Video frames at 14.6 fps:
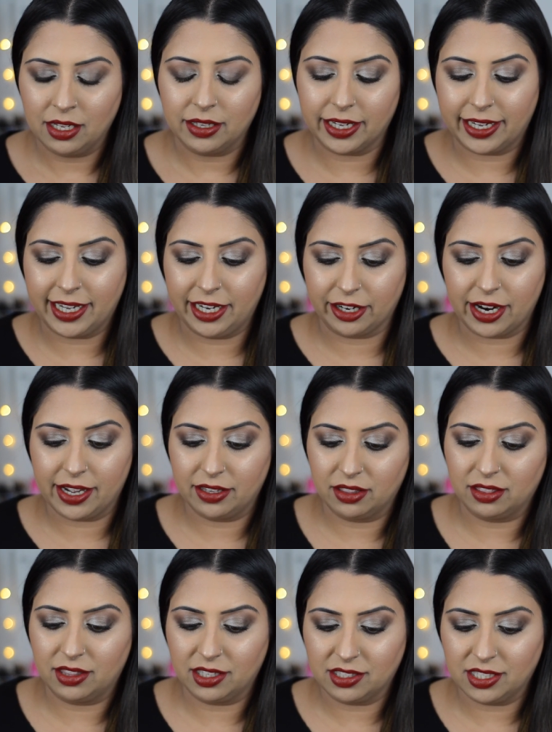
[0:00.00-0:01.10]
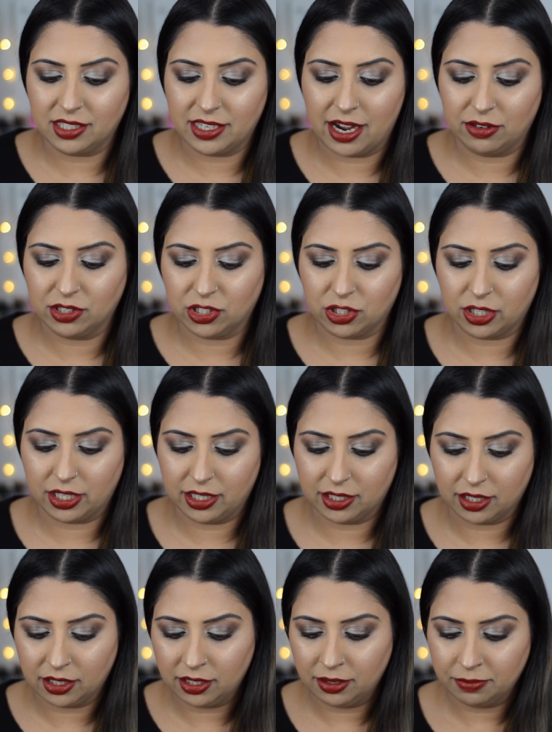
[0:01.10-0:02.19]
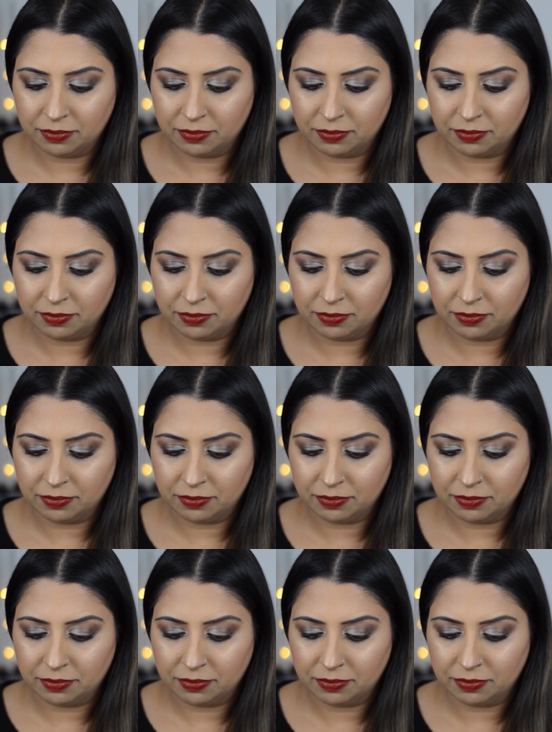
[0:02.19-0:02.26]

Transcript: Like here, this is how strong.